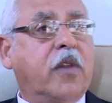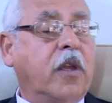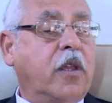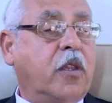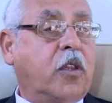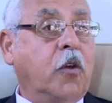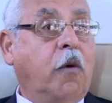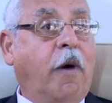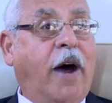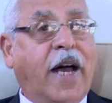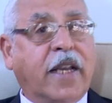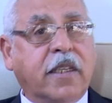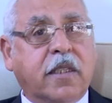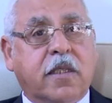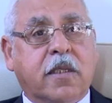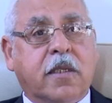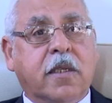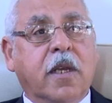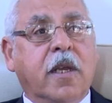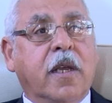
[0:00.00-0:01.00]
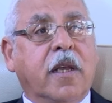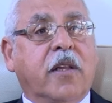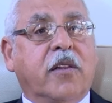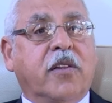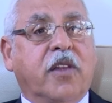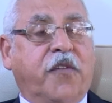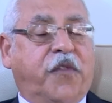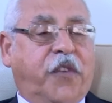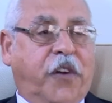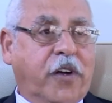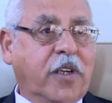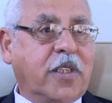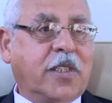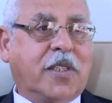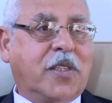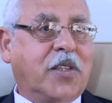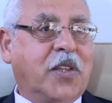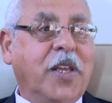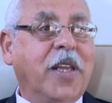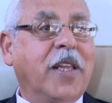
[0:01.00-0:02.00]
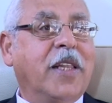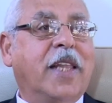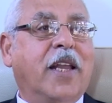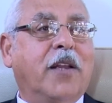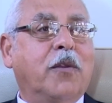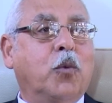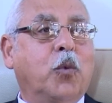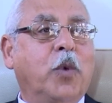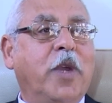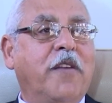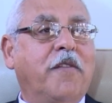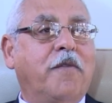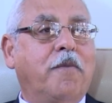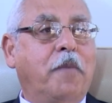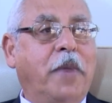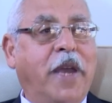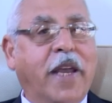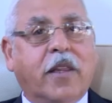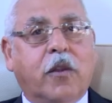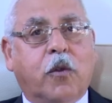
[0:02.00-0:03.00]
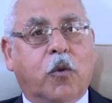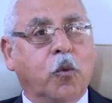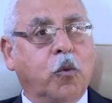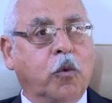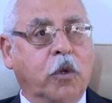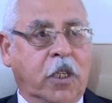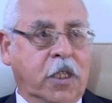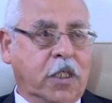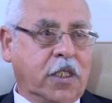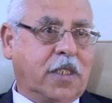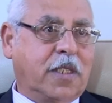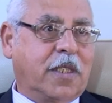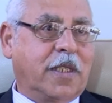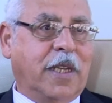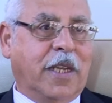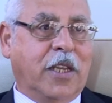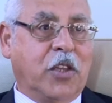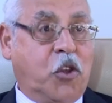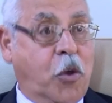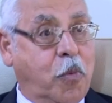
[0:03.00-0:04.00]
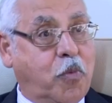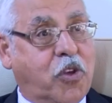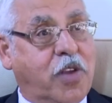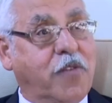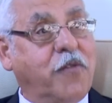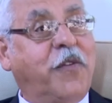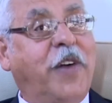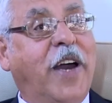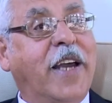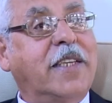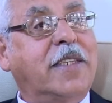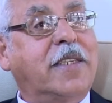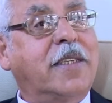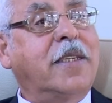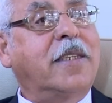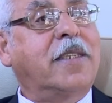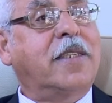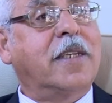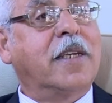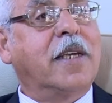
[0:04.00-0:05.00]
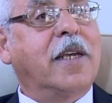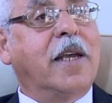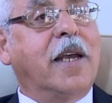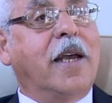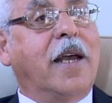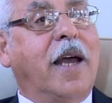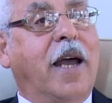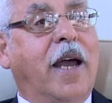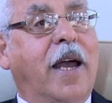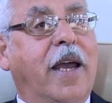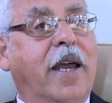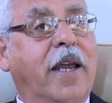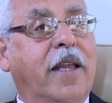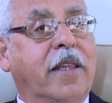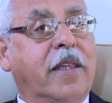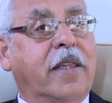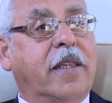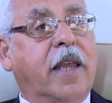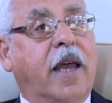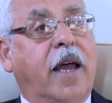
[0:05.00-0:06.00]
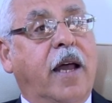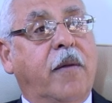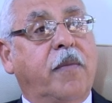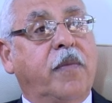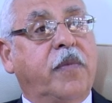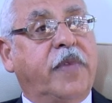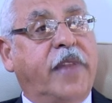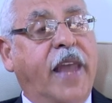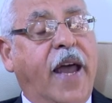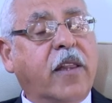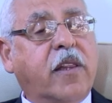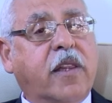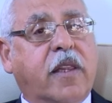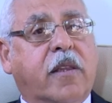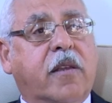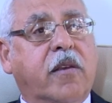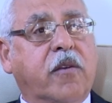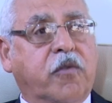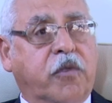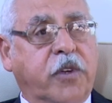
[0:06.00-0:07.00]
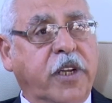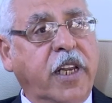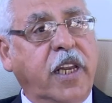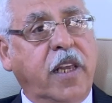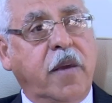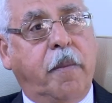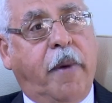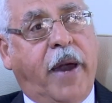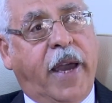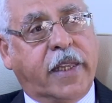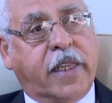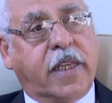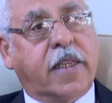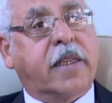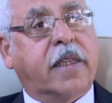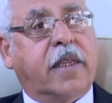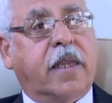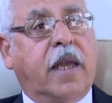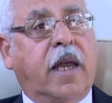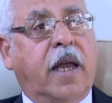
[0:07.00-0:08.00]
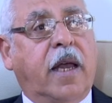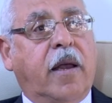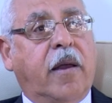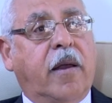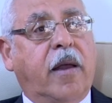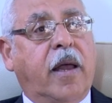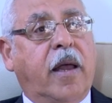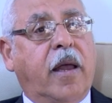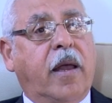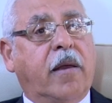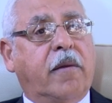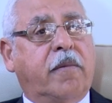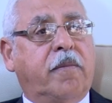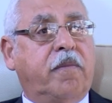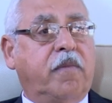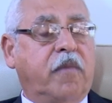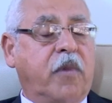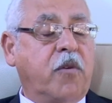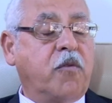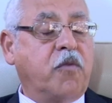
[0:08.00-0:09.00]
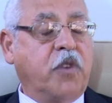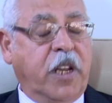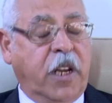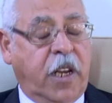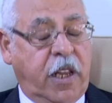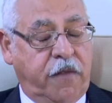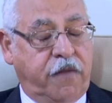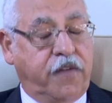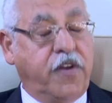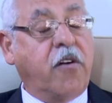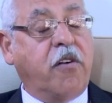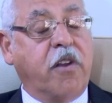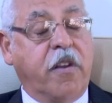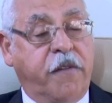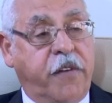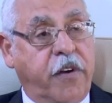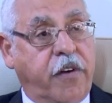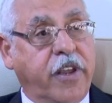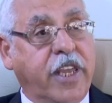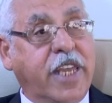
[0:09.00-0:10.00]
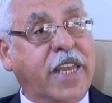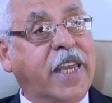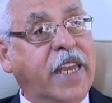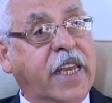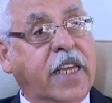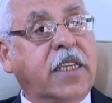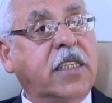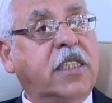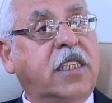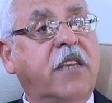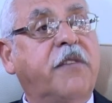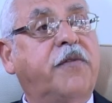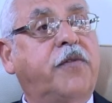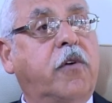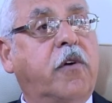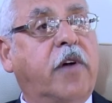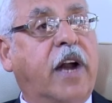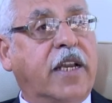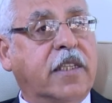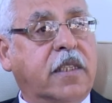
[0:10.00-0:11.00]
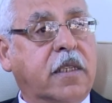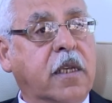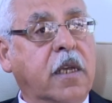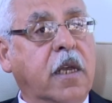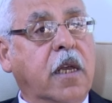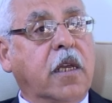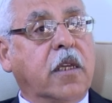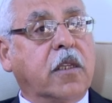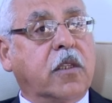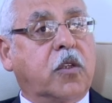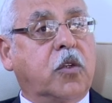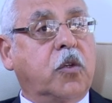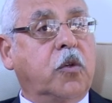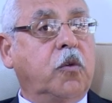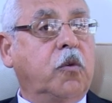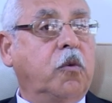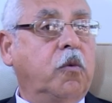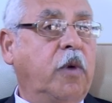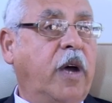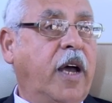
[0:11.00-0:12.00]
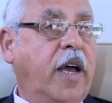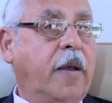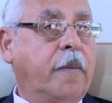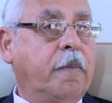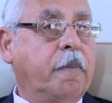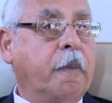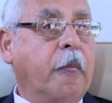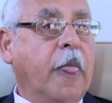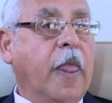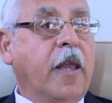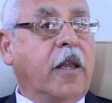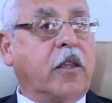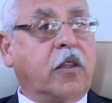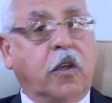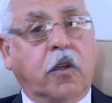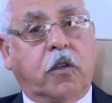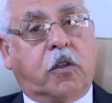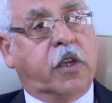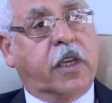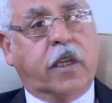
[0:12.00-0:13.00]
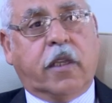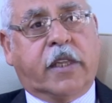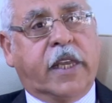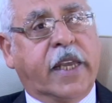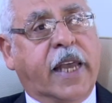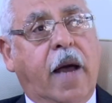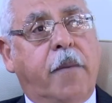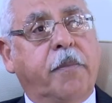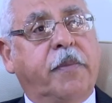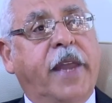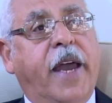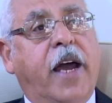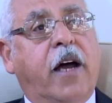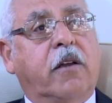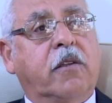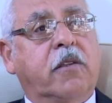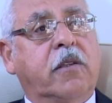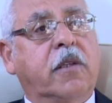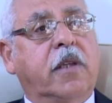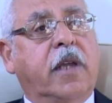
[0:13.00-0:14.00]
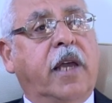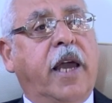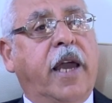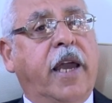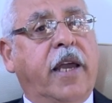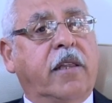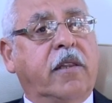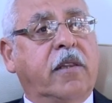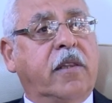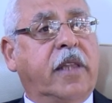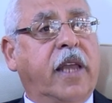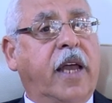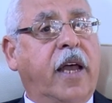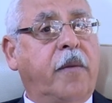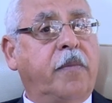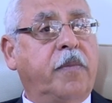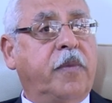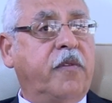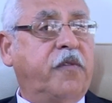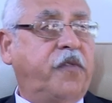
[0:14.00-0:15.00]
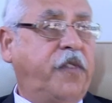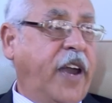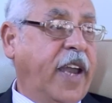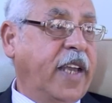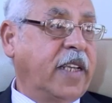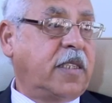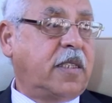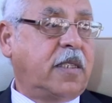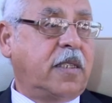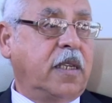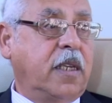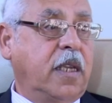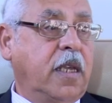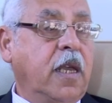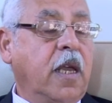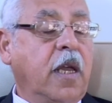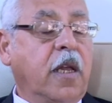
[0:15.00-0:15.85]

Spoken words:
to us, the first thing that we've met was Egyptian faces, and that really made it really very, very easy for us to come down and face the